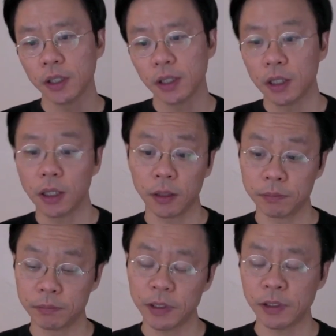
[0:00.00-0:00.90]

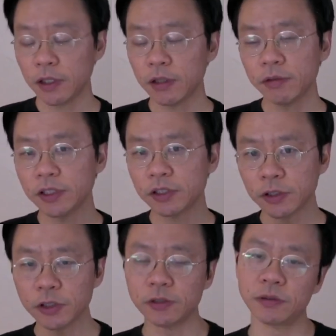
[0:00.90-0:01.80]
And a lot of these are
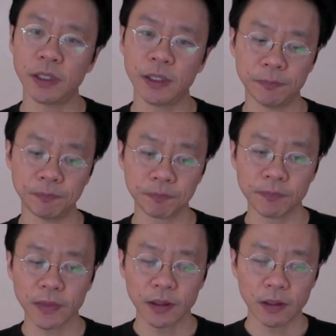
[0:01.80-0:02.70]
new. And
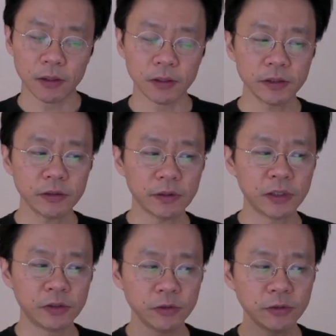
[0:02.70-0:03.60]
although I
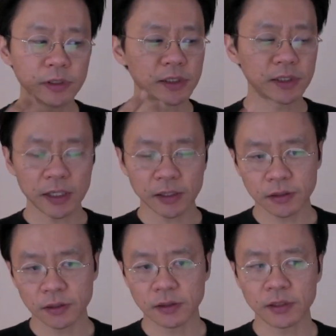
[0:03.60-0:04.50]
do
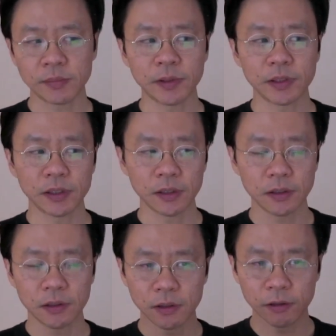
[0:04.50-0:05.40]
recycle some of the
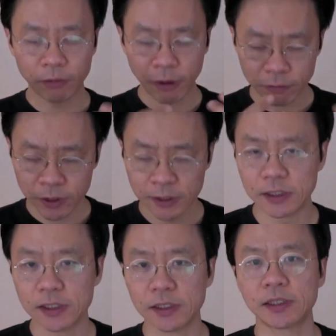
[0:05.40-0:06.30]

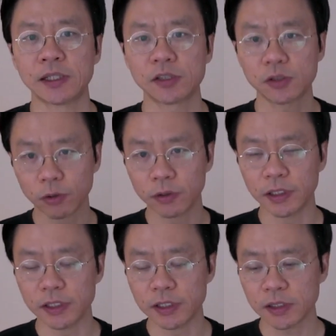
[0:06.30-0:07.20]
references and
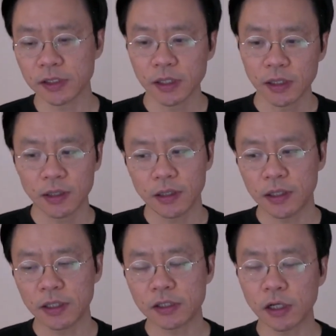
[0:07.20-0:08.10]
stories,
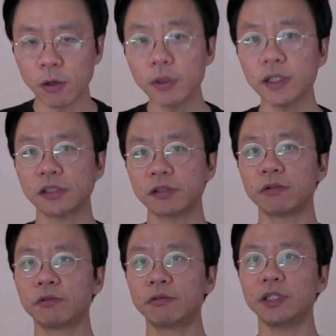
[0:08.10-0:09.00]
it's always
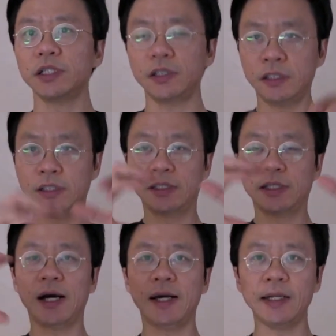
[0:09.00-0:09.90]

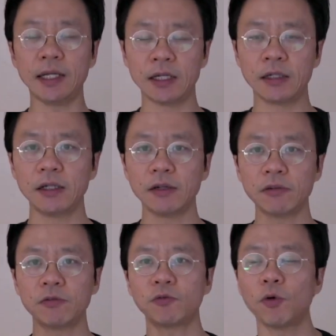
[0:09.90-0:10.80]
redesigning
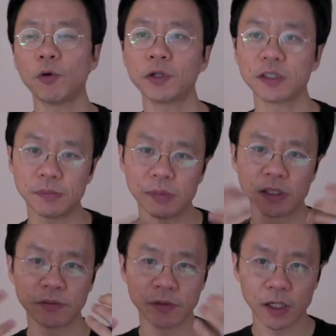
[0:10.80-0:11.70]
for the
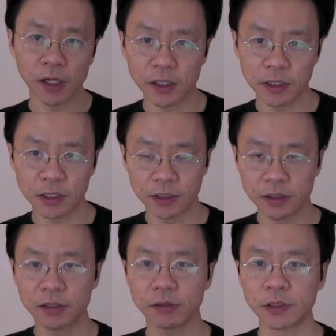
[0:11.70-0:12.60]
specific audience,
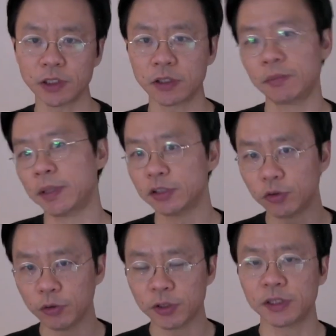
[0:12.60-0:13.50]
which are my
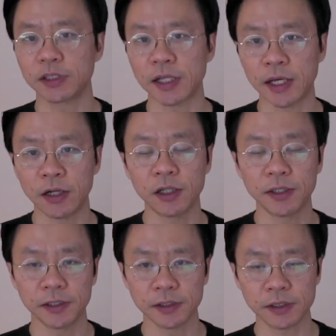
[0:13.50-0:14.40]
students and
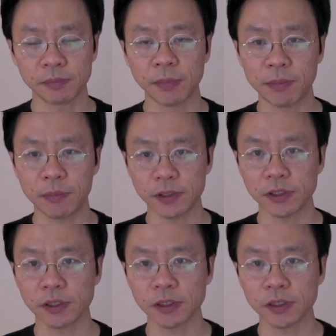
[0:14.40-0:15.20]
audience members.